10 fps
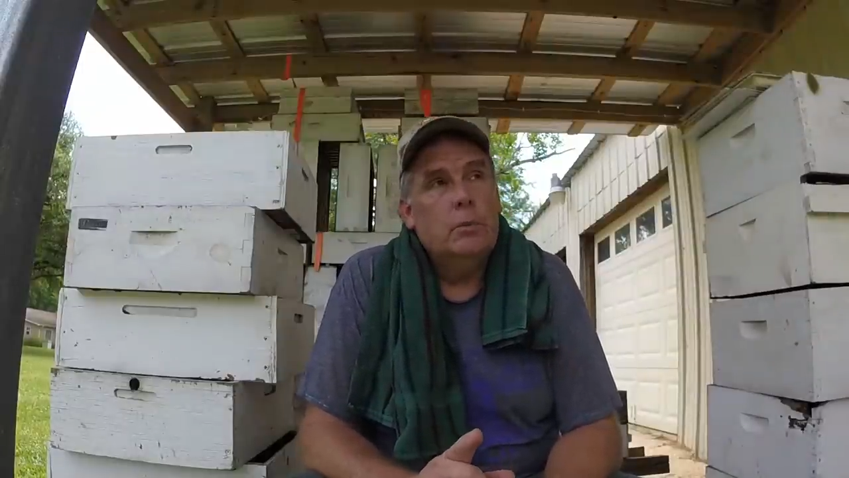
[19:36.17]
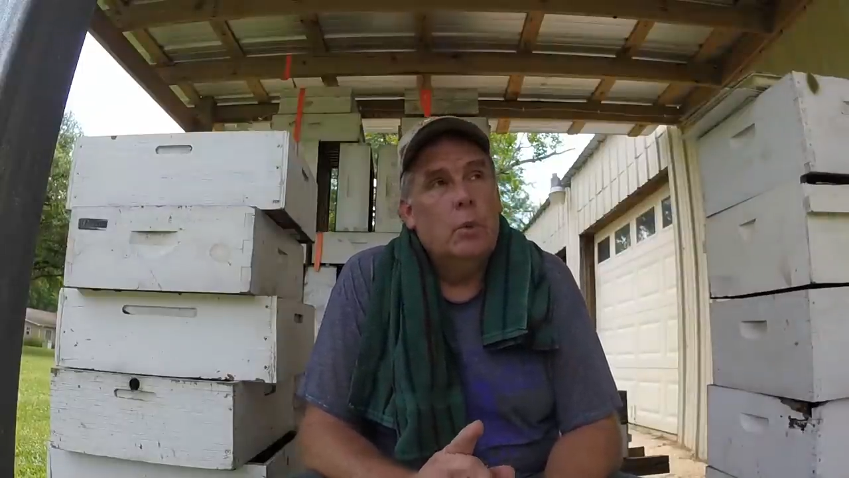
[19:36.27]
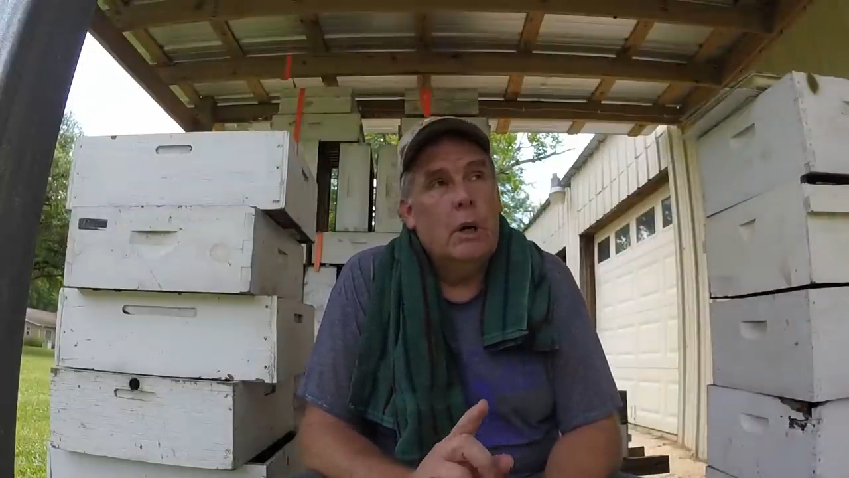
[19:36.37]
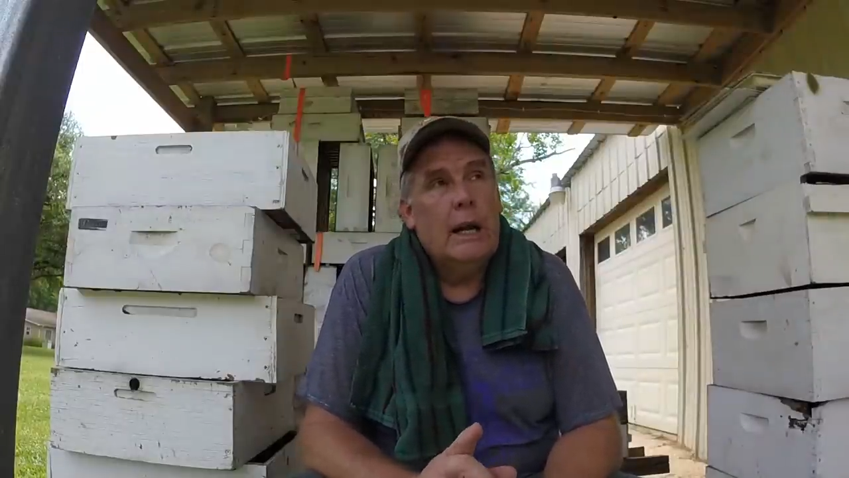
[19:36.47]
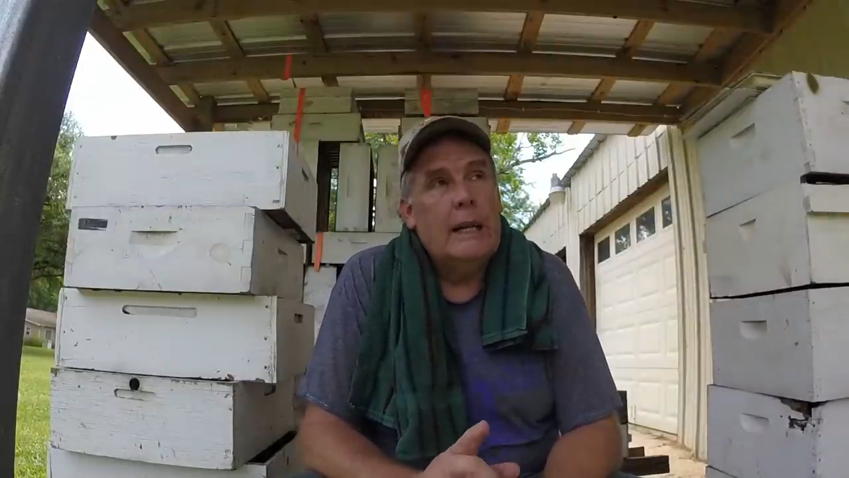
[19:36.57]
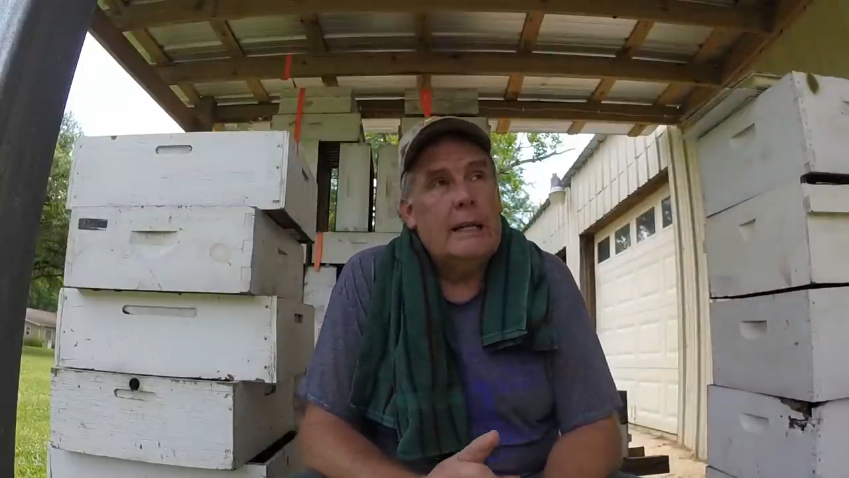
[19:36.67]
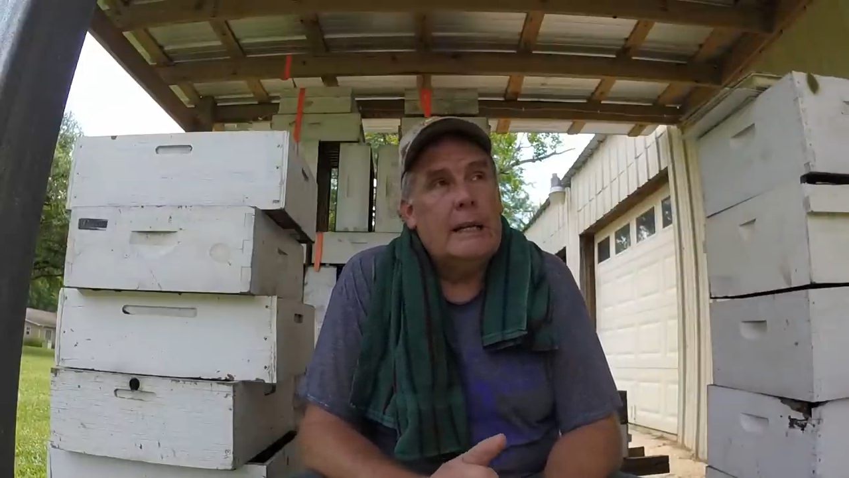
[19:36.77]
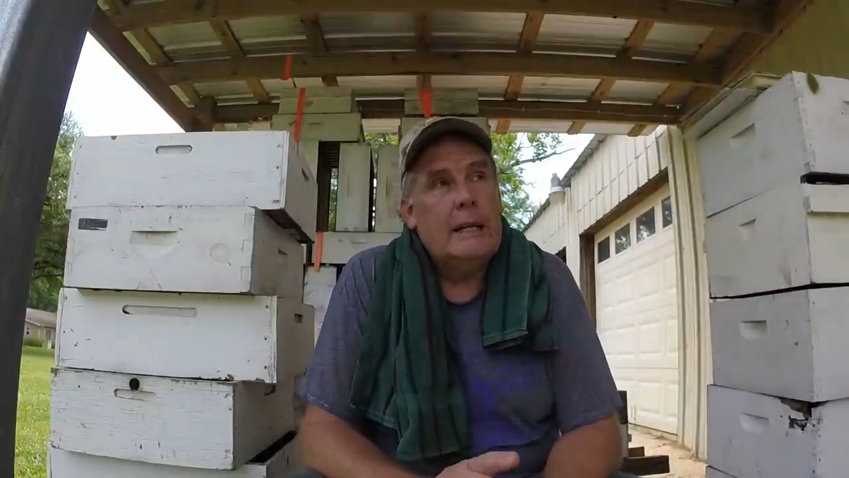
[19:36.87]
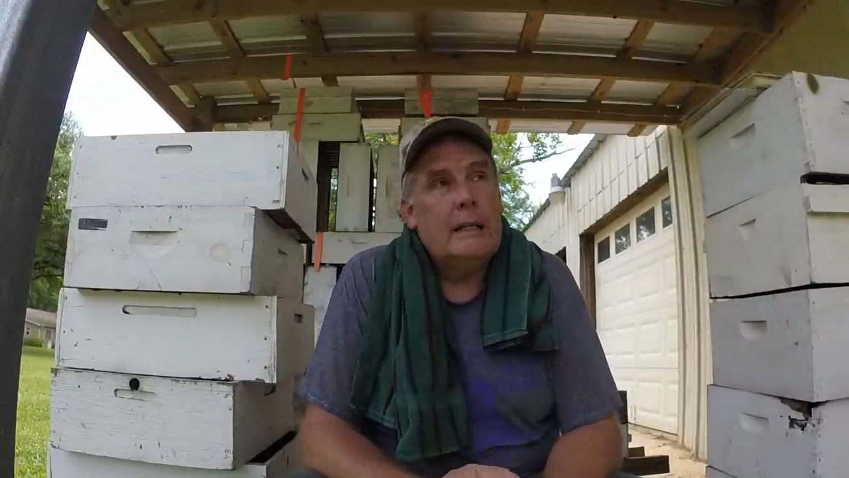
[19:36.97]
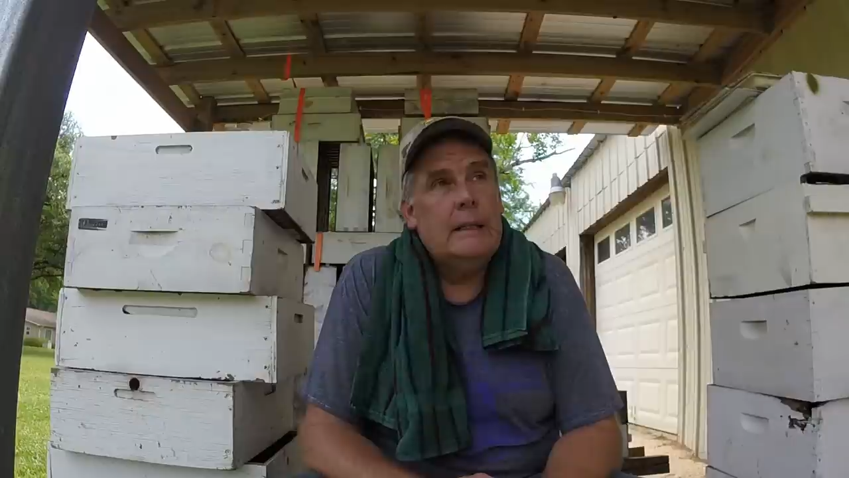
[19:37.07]
what I
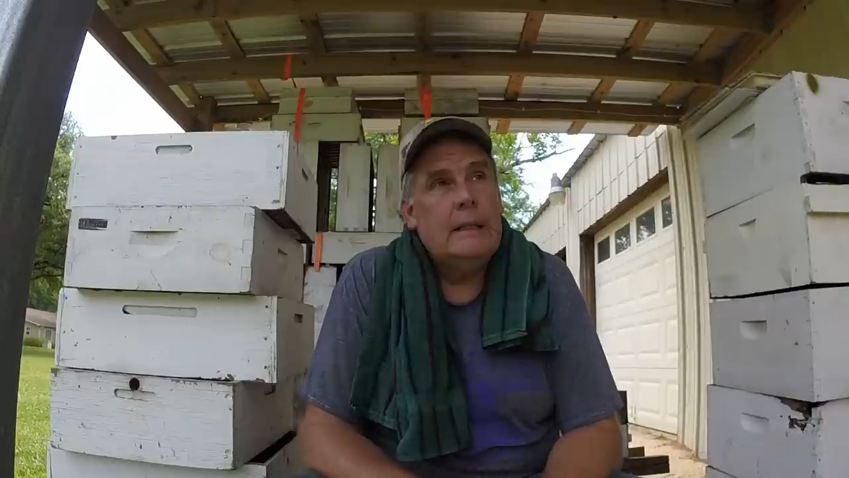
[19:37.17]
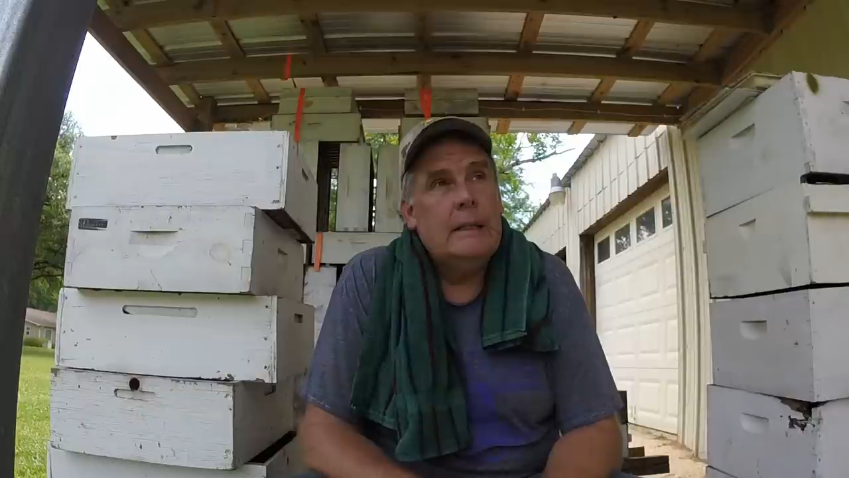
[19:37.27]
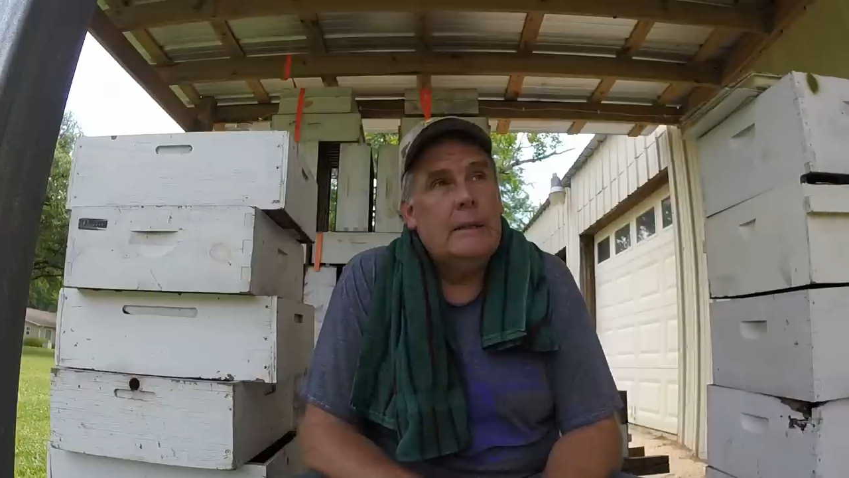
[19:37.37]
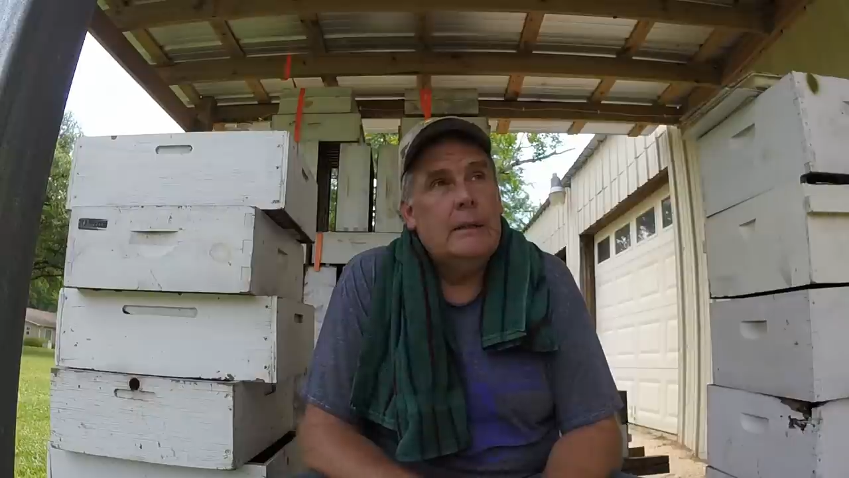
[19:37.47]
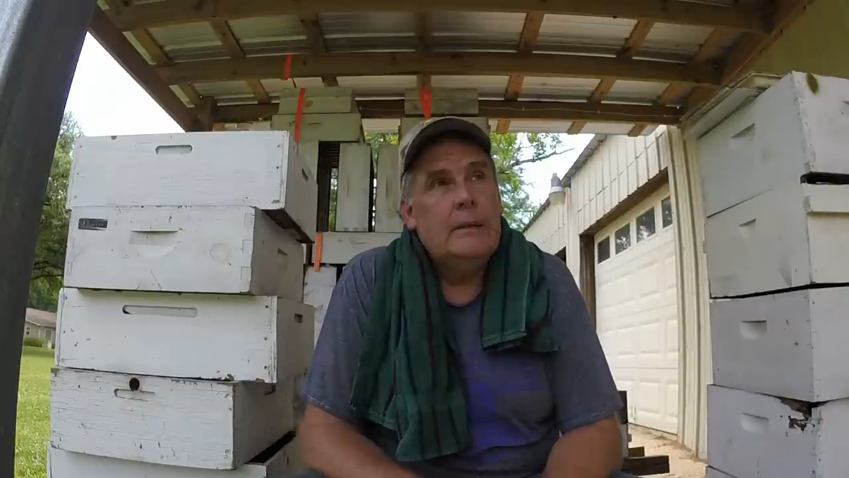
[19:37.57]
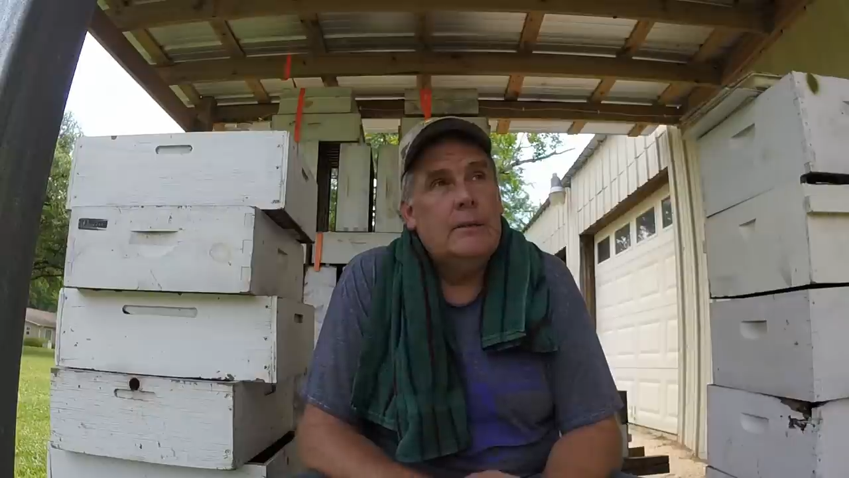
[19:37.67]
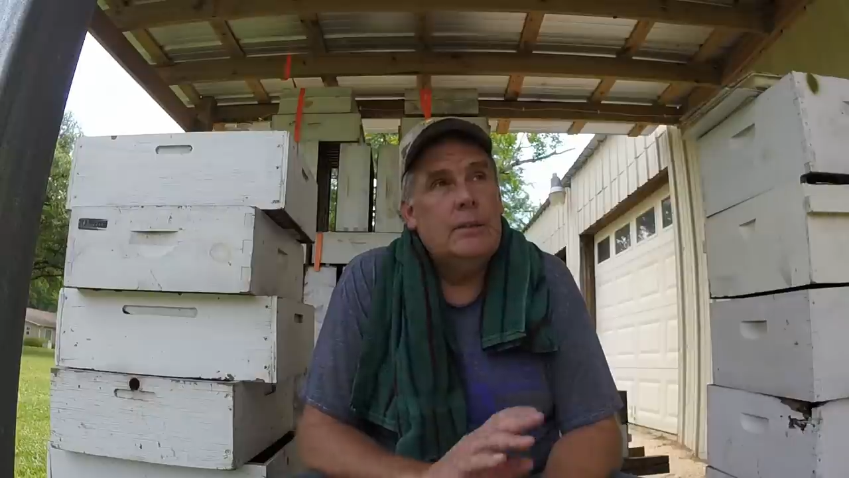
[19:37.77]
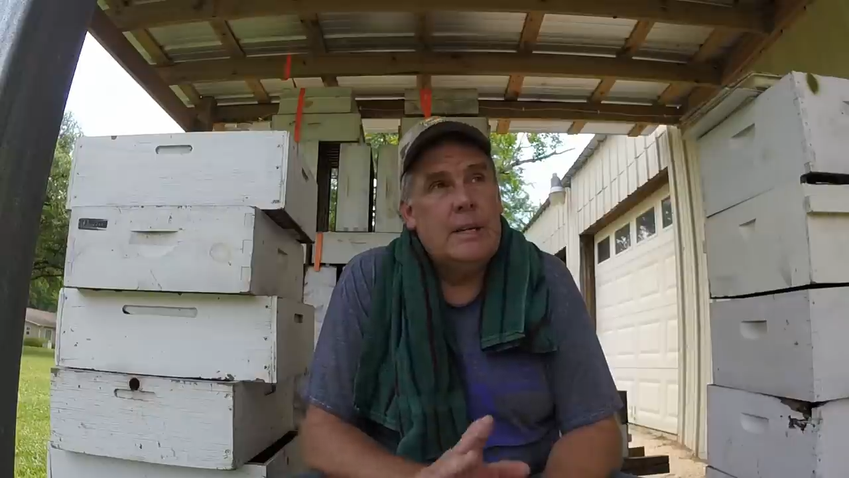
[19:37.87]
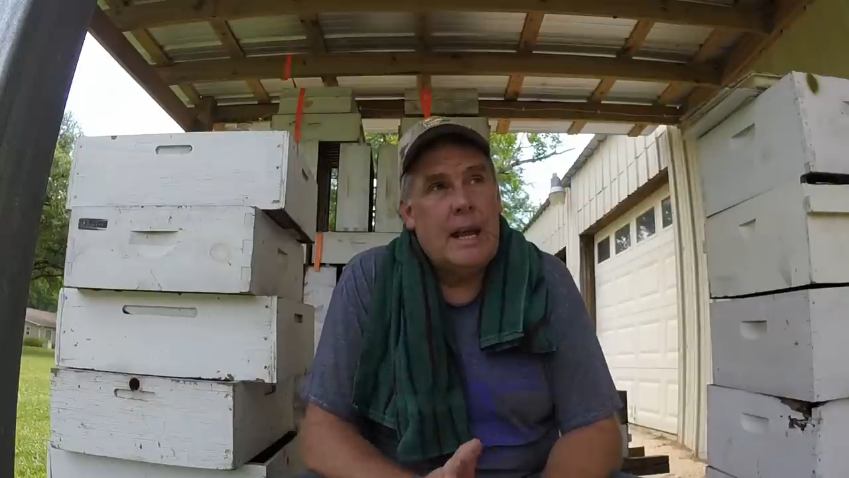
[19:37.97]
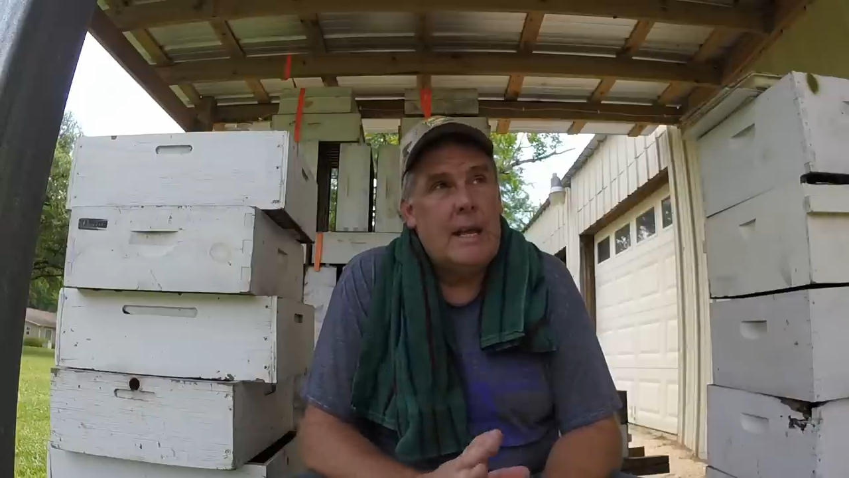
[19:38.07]
did
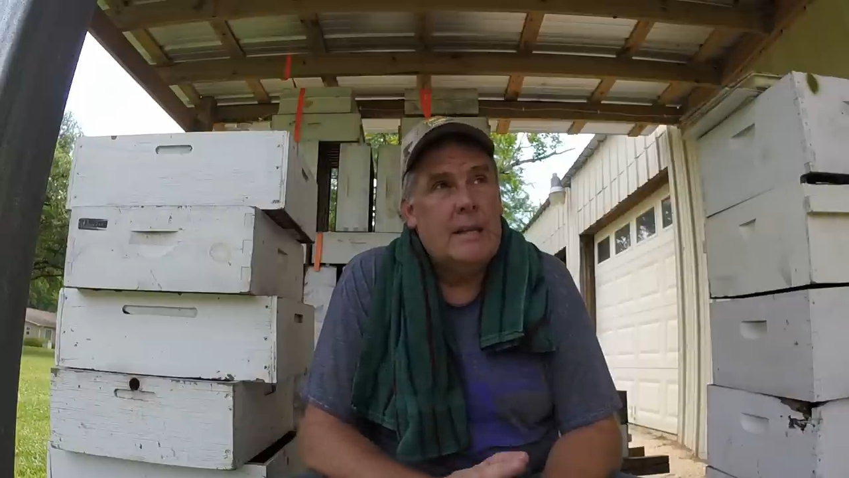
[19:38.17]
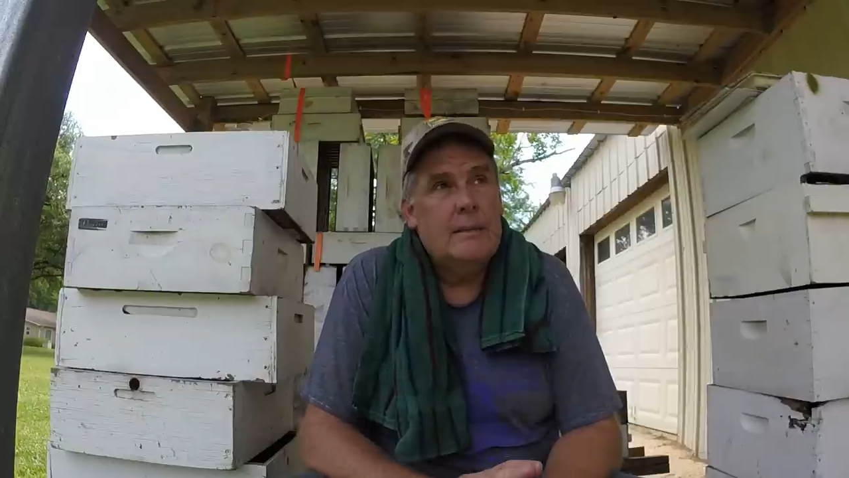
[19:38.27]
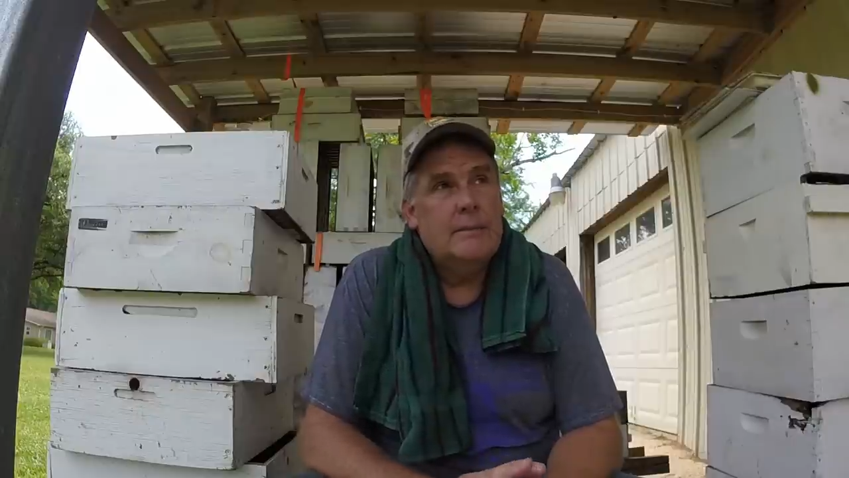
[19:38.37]
today,